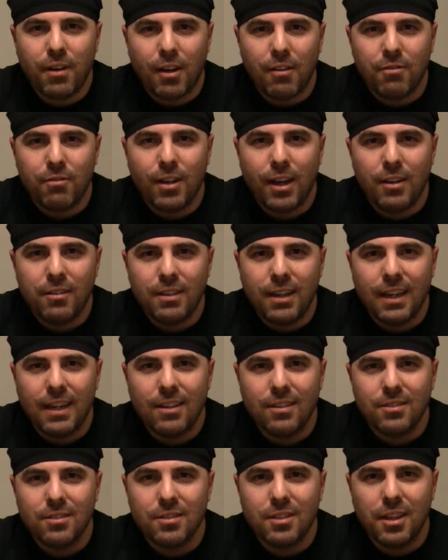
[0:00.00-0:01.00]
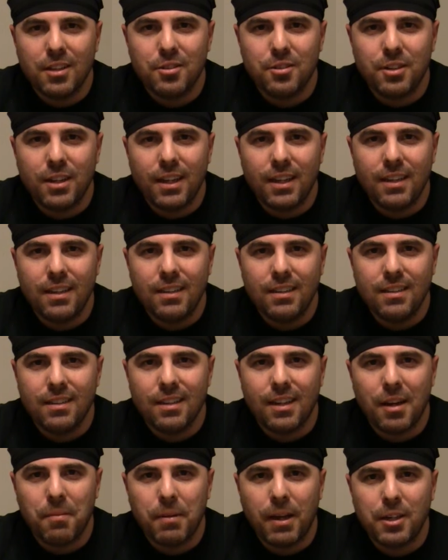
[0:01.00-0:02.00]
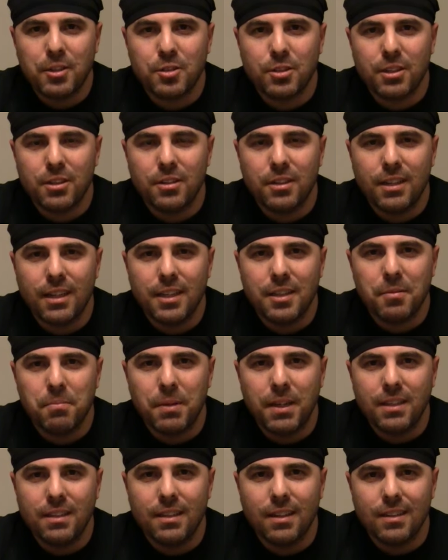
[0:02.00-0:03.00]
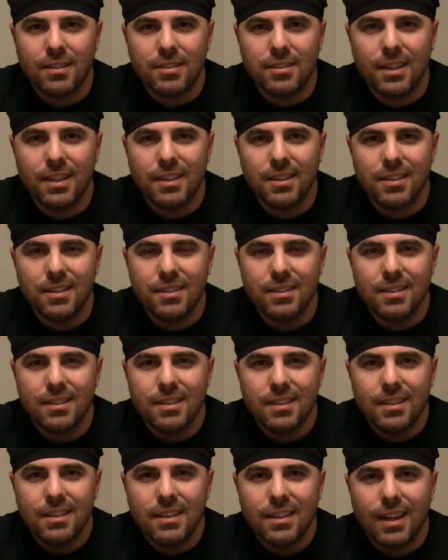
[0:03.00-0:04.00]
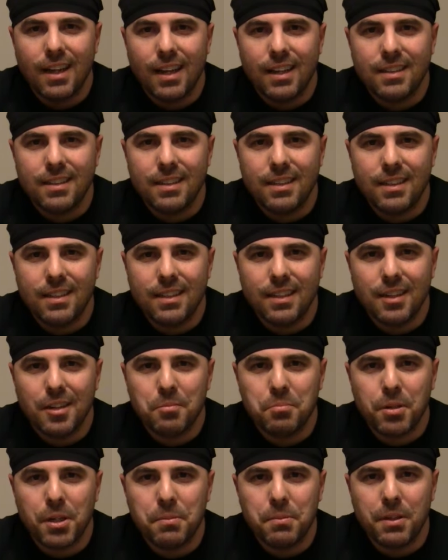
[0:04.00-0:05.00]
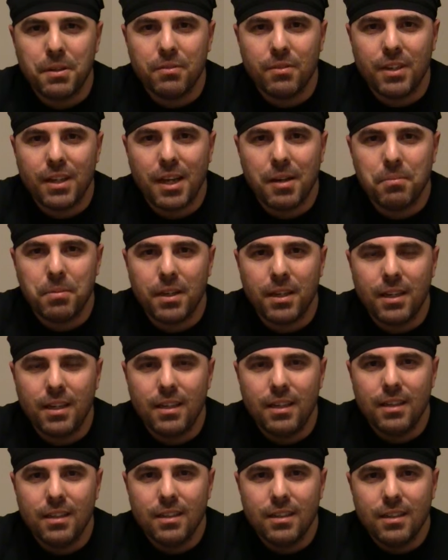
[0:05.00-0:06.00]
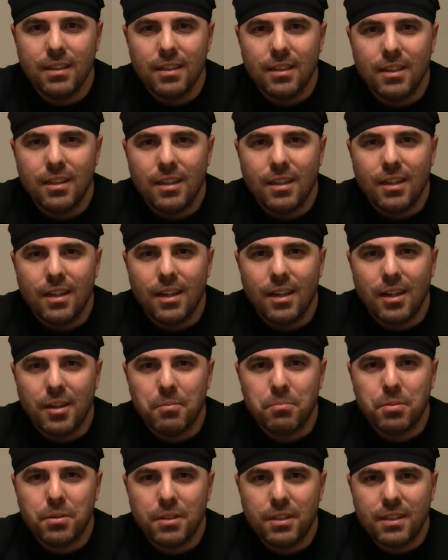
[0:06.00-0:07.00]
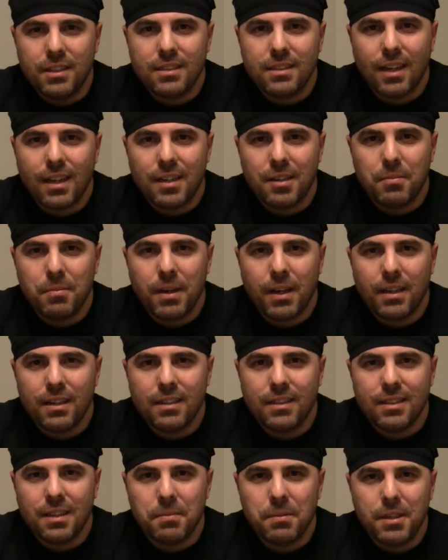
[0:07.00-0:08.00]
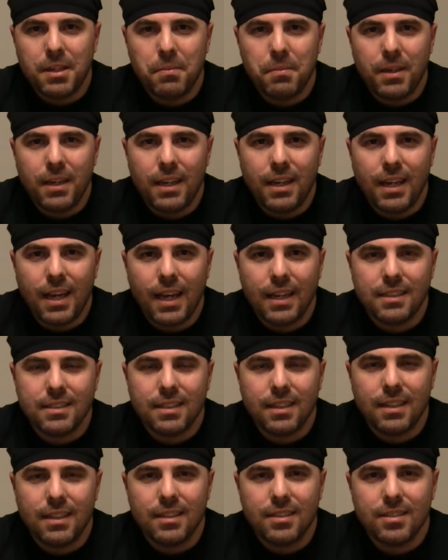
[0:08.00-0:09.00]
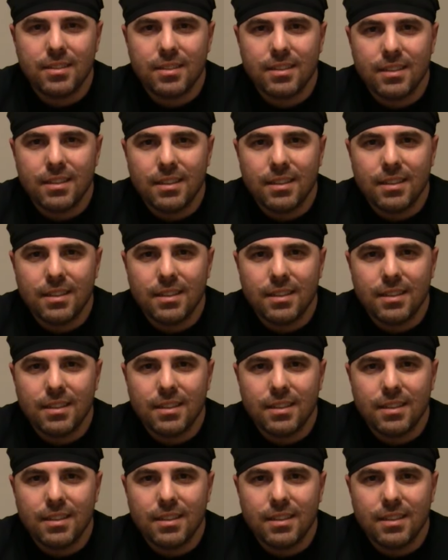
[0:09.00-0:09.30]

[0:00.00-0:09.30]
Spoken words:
I found out the other day that I'm actually going to get to meet The Undertaker at the Premium VIP. Pretty excited about it. WWE Access.